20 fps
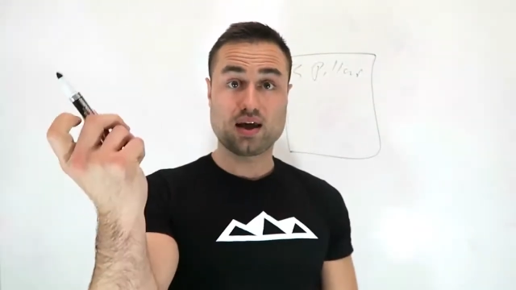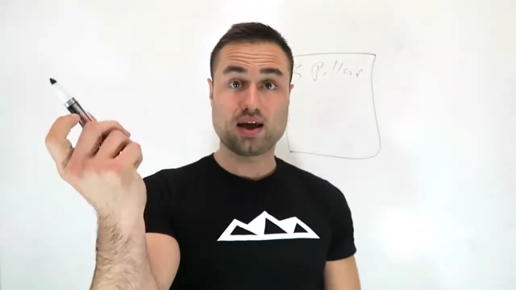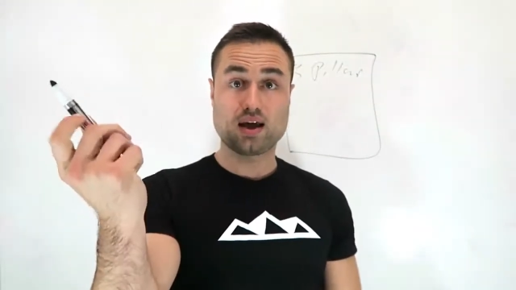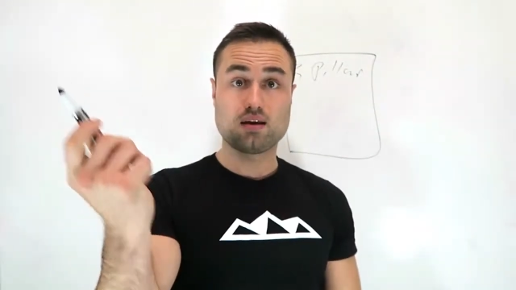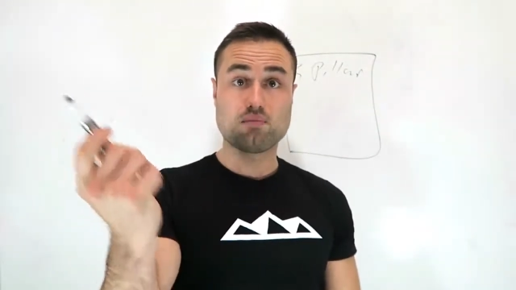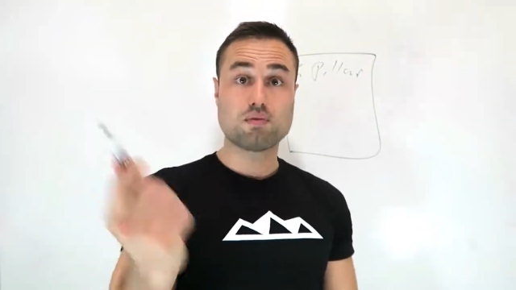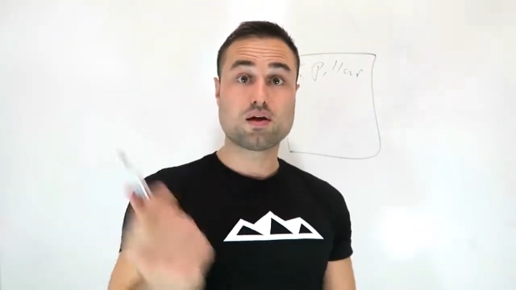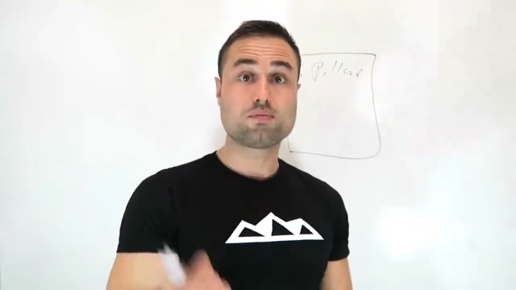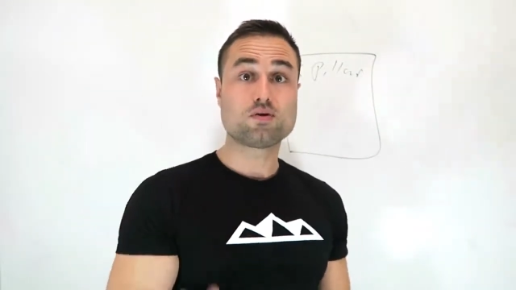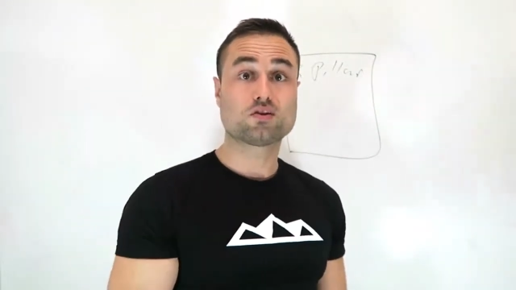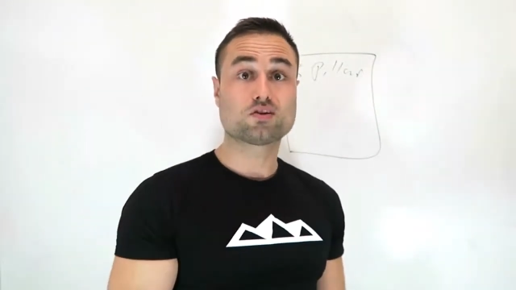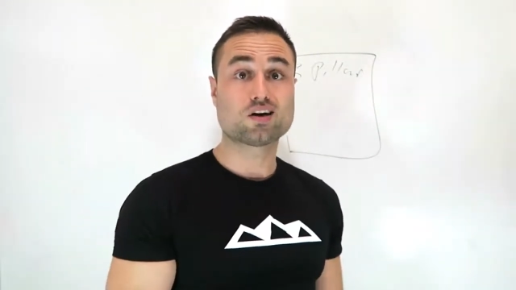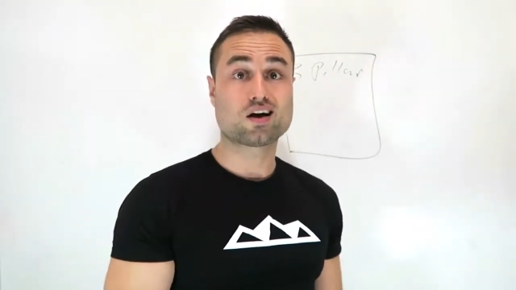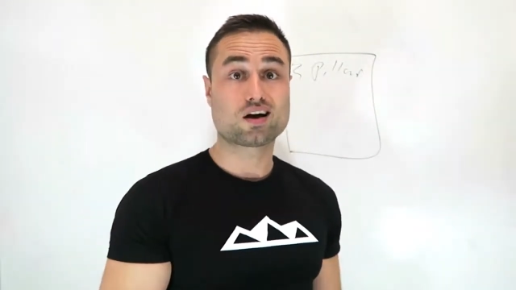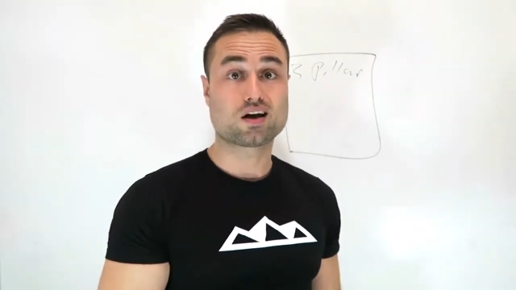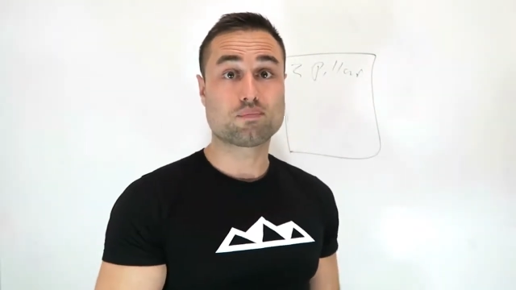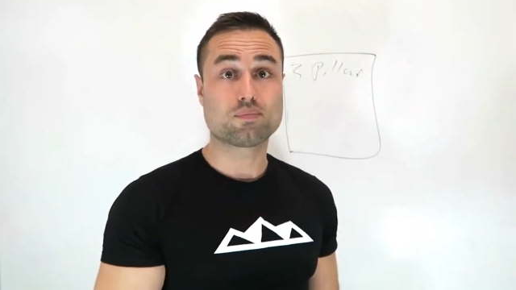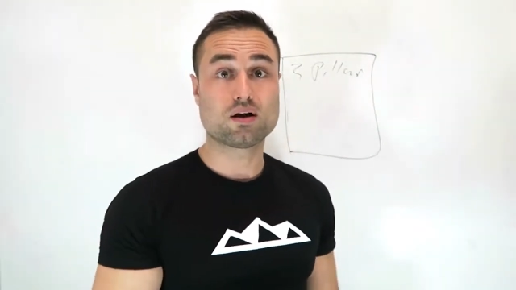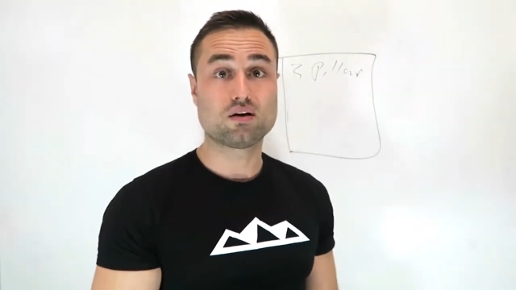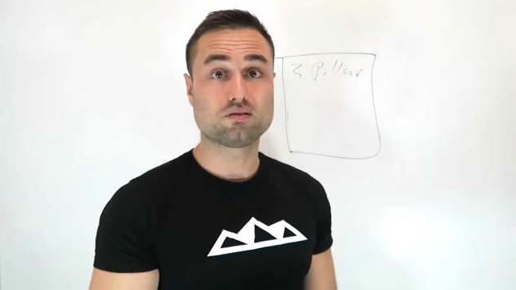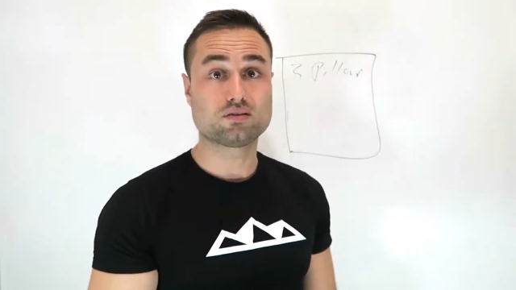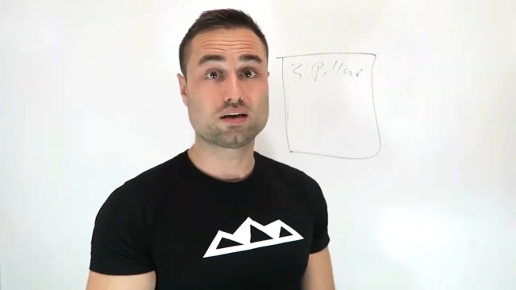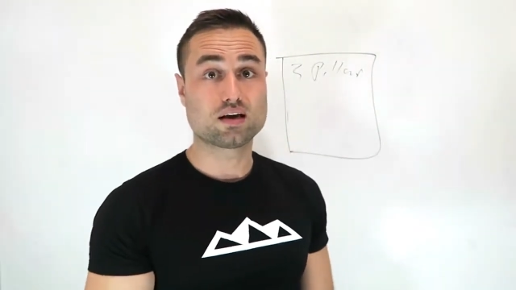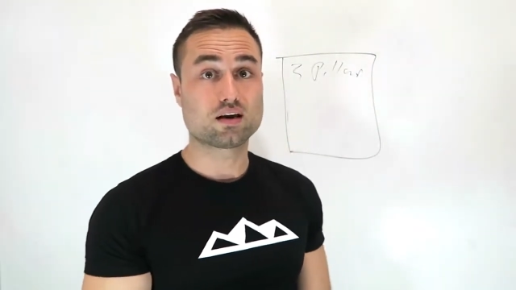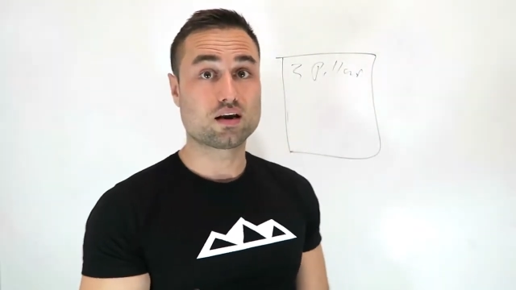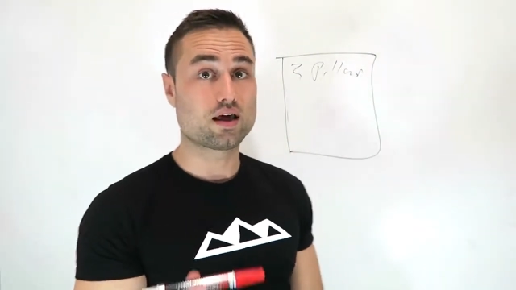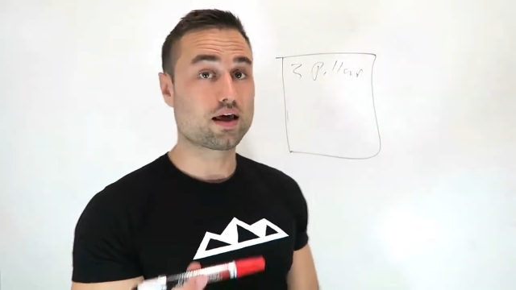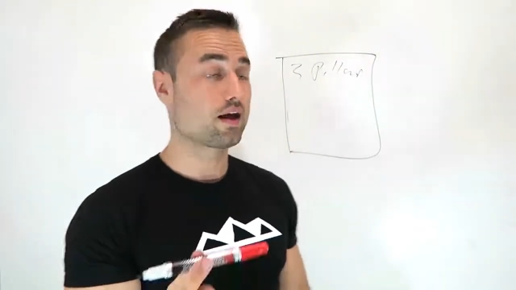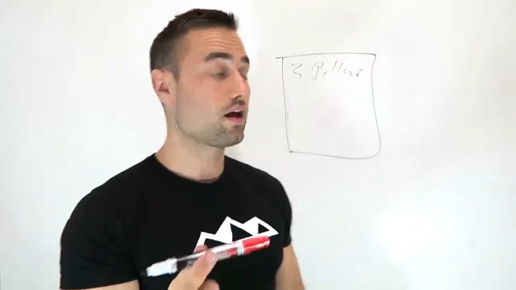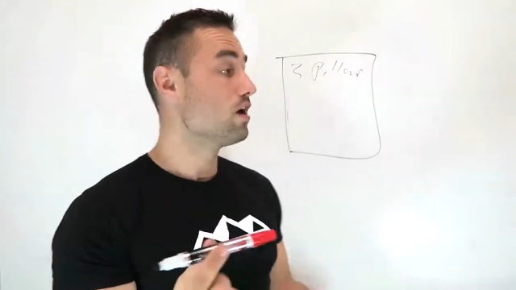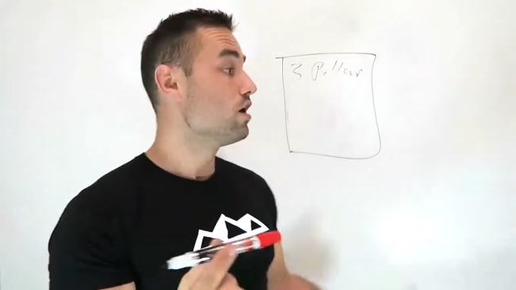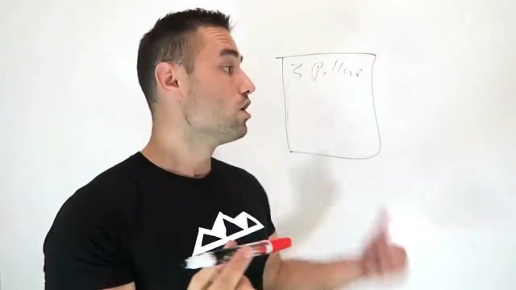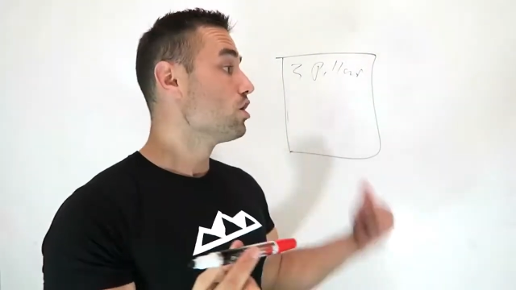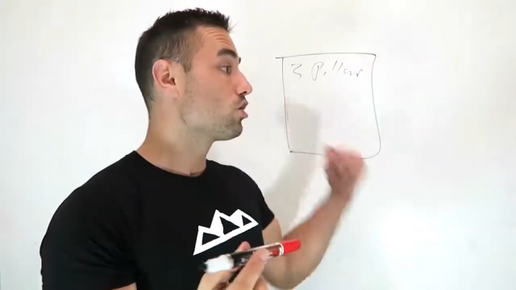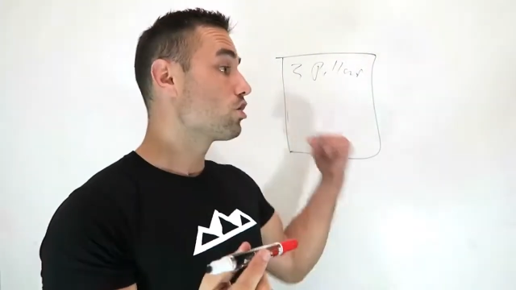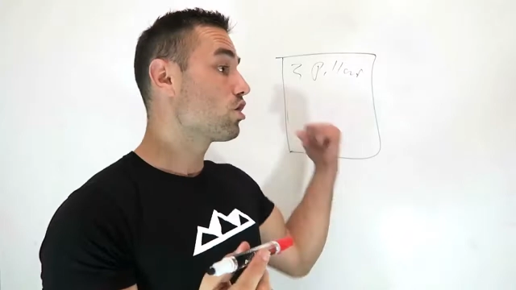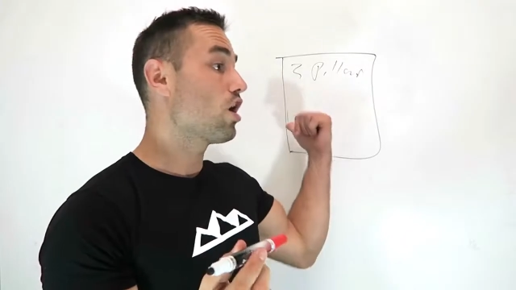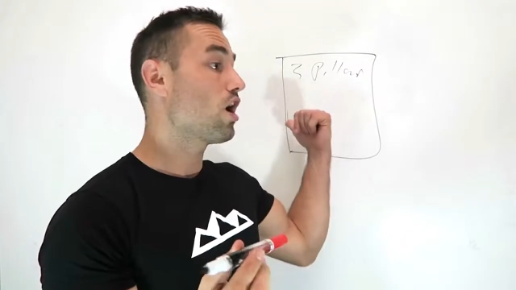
pen maybe talk about then like